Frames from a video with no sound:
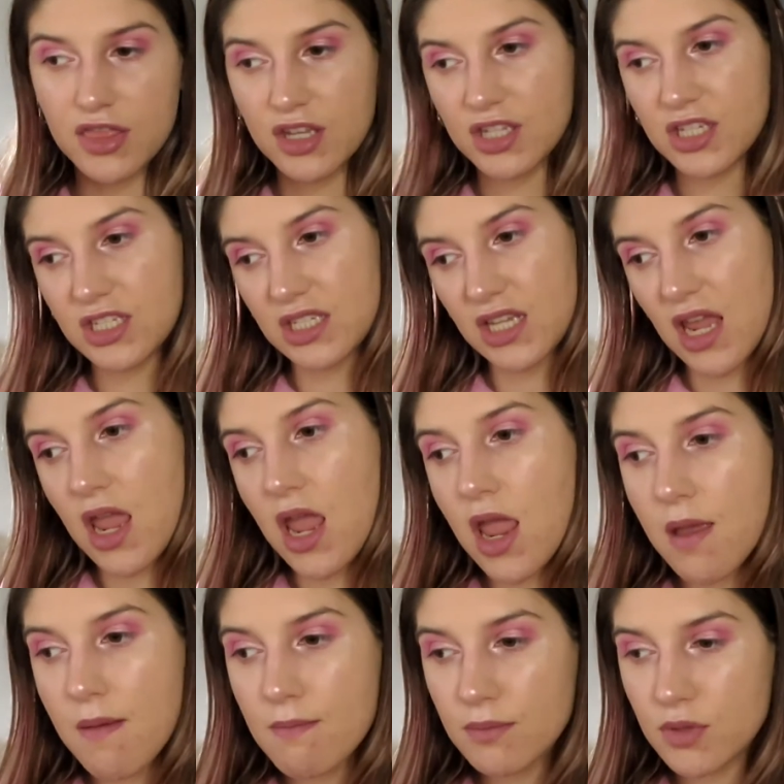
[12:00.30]
the
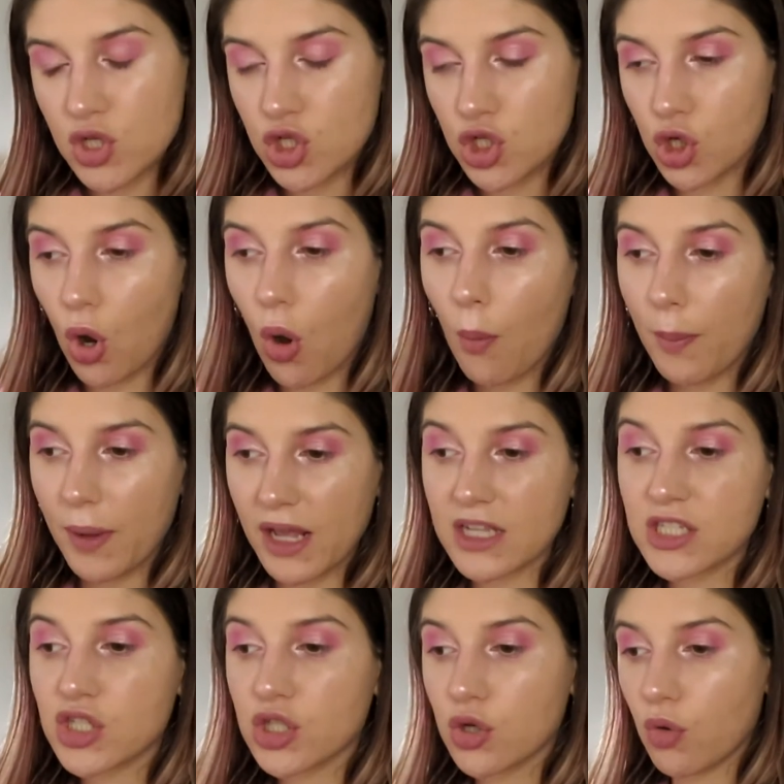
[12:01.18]
same
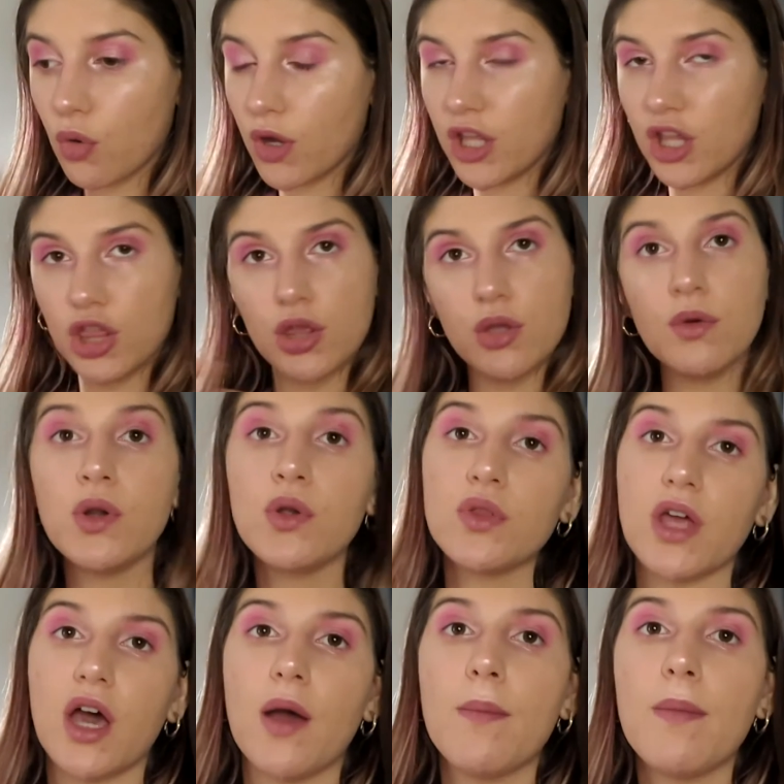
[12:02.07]
topics going
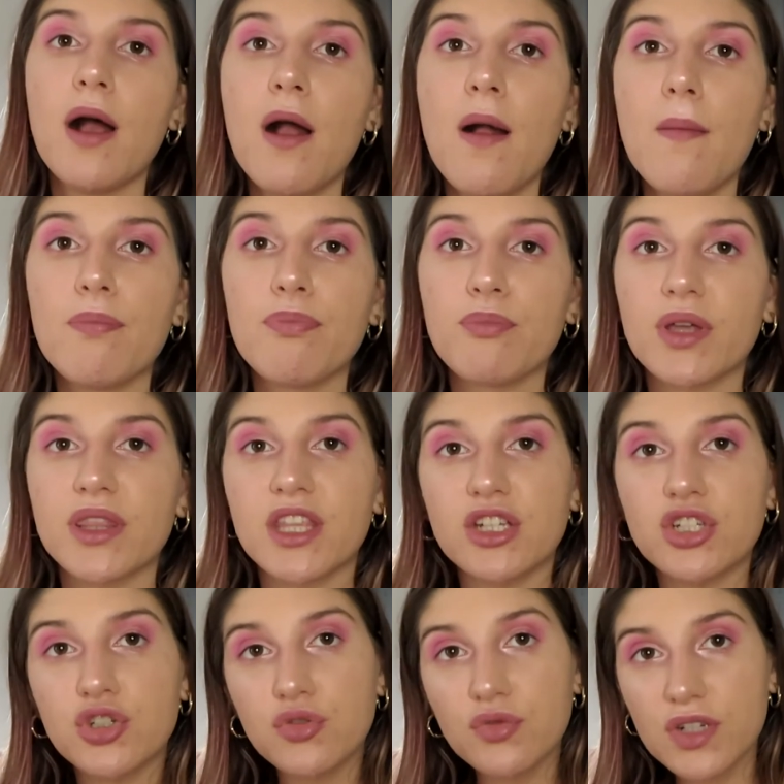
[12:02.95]
through them, but
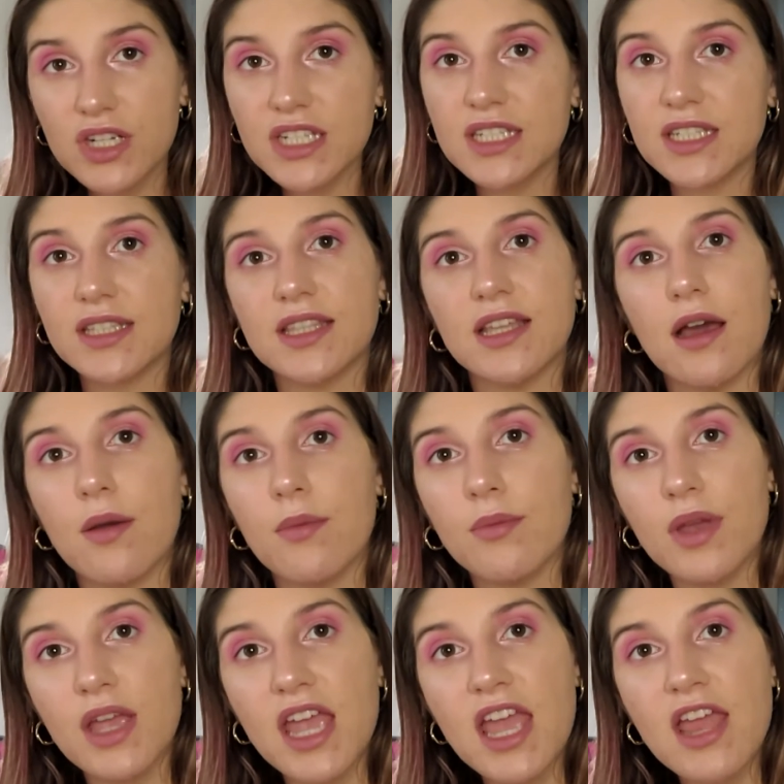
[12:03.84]
that treated
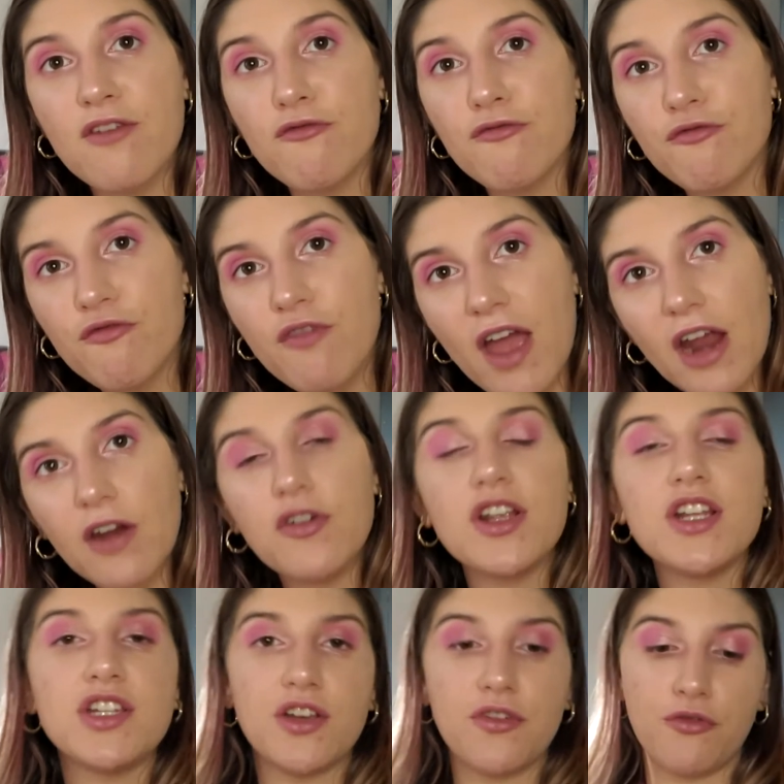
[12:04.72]
them in
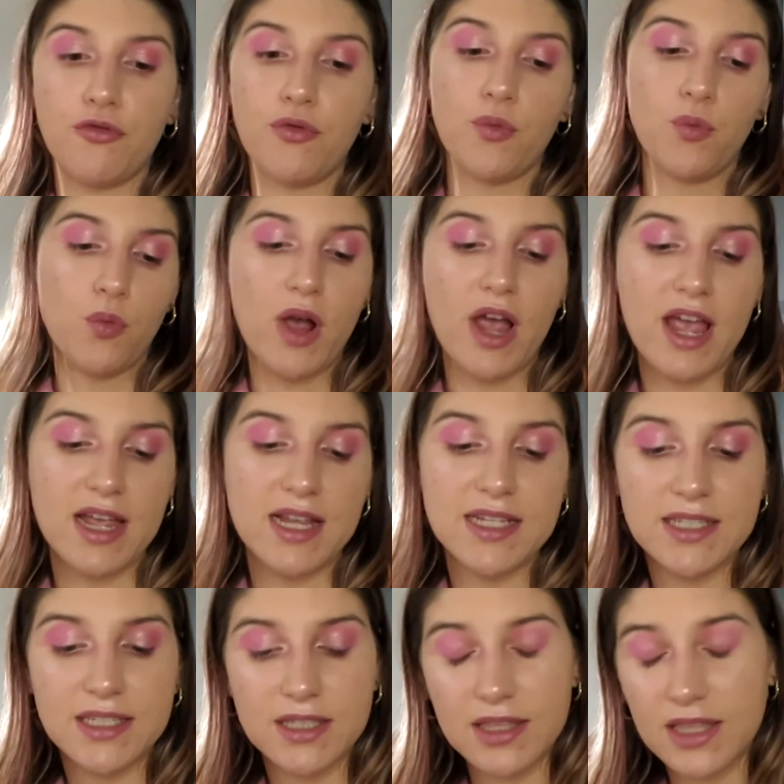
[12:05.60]
very different
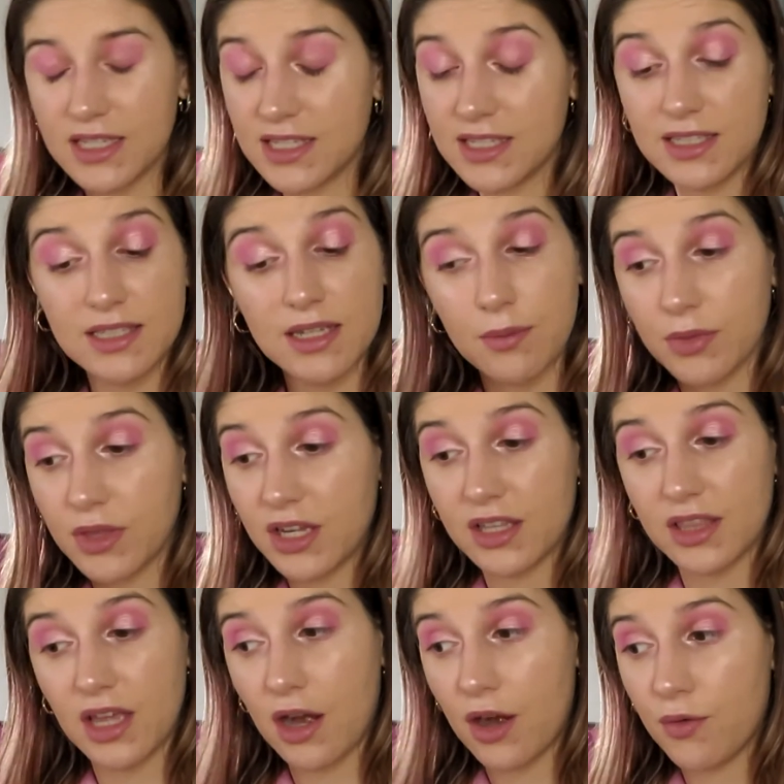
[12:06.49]
ways. This is
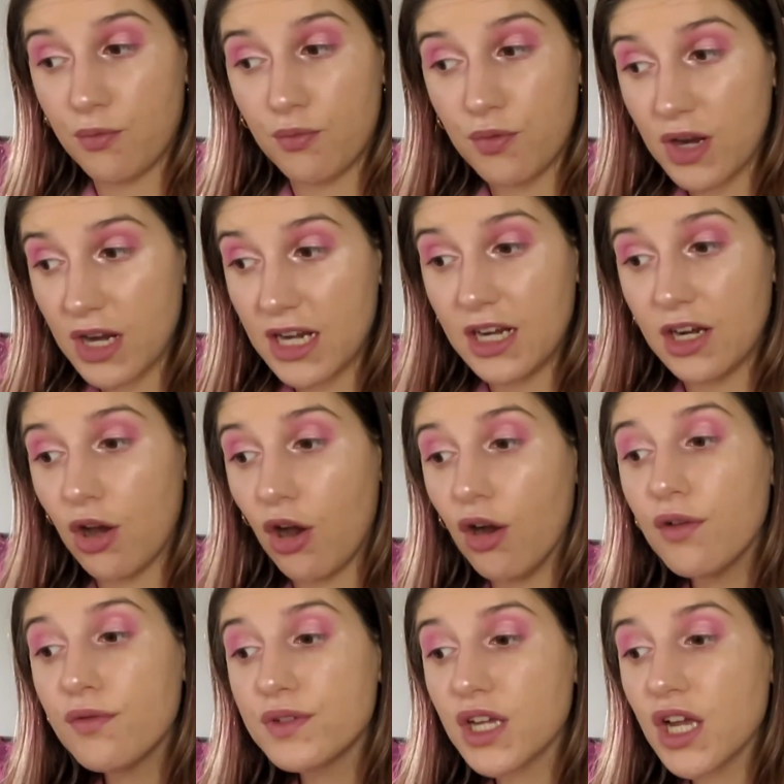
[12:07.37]
something that I really
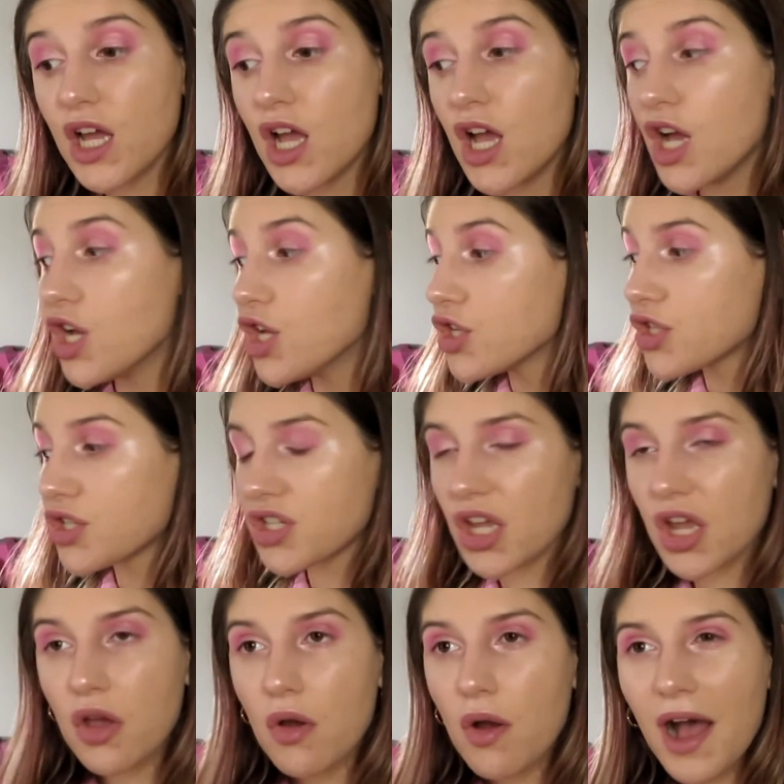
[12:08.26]
loved.
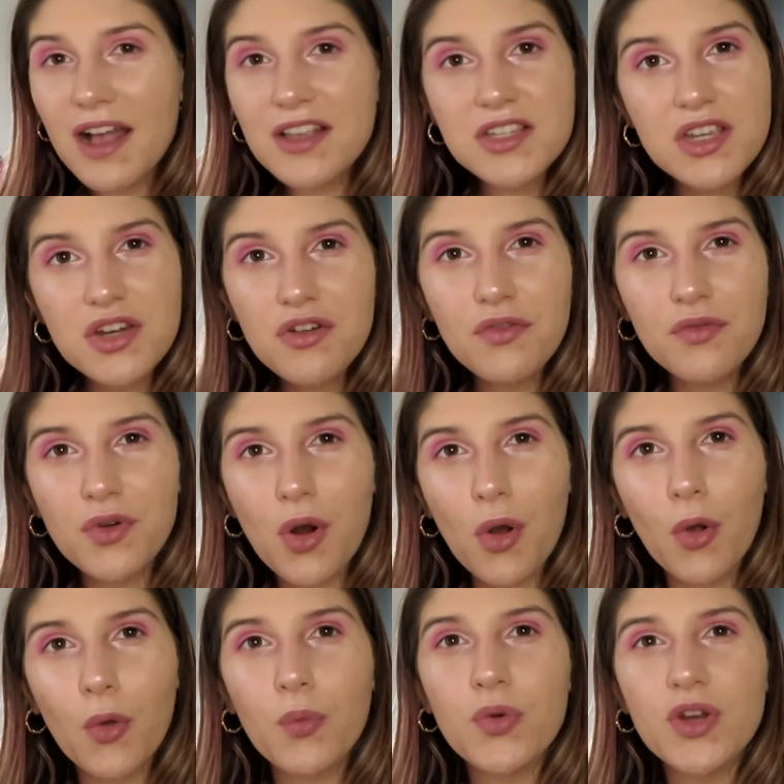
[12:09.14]
So as an
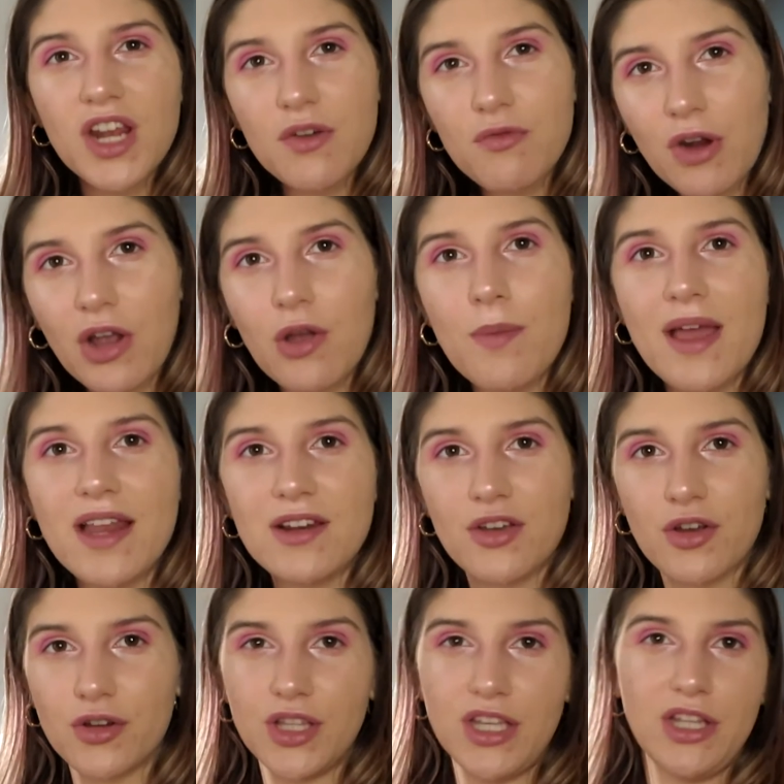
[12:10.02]
overall, would I recommend
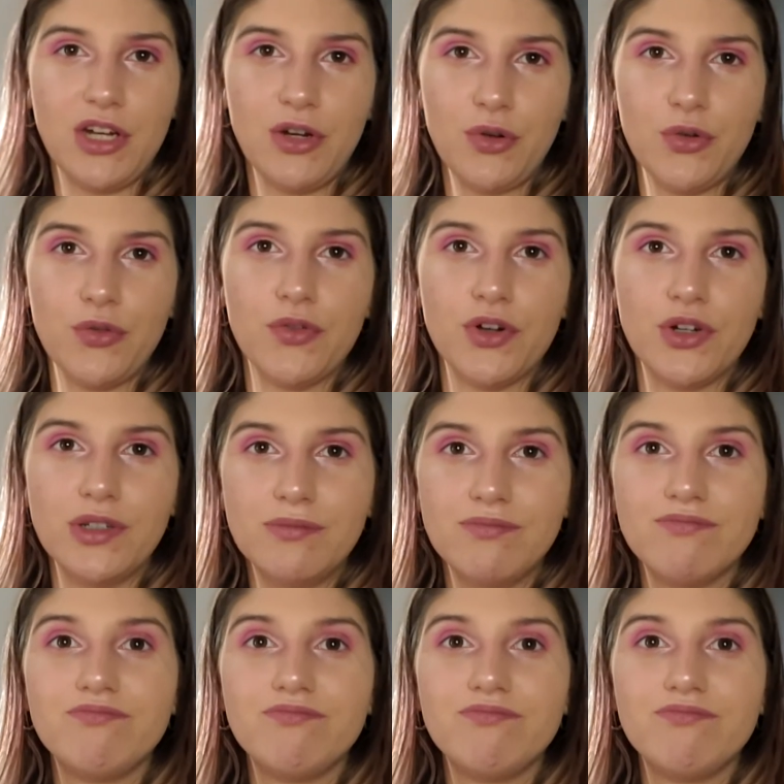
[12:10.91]
Colleen Hoover?